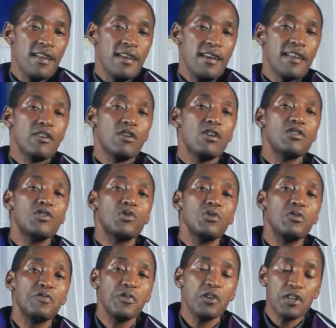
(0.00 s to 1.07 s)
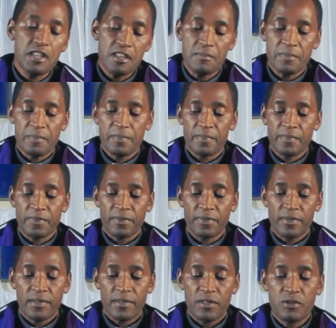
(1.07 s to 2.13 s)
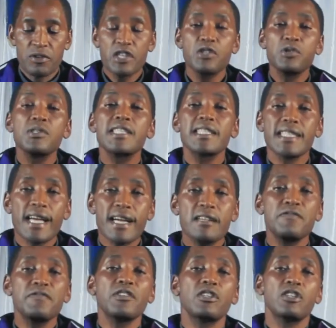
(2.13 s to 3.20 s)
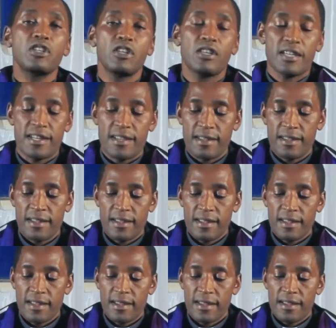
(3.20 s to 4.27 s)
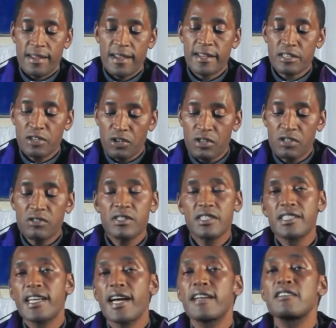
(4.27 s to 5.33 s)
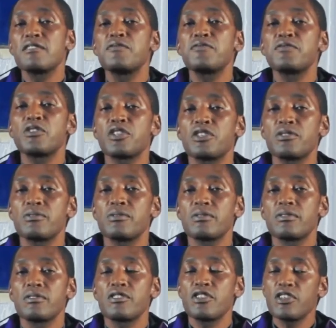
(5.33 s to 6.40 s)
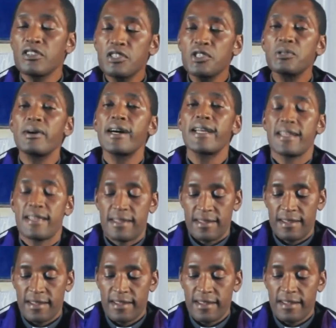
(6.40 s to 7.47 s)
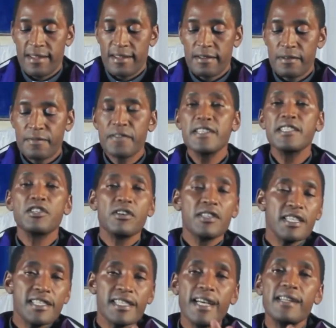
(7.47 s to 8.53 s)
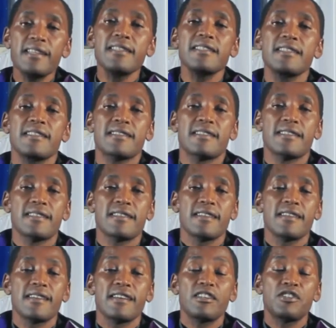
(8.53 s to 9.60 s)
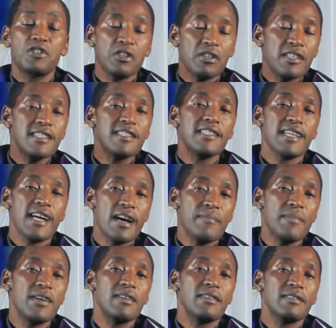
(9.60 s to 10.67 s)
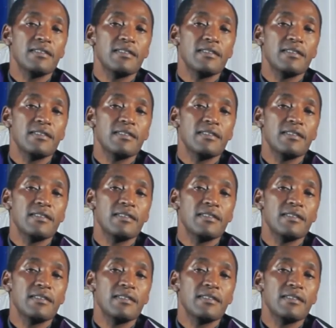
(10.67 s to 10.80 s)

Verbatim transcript: and God stood for him. You need to stand for God and God will stand for you. Don't worry. Face all the challenges. God is coming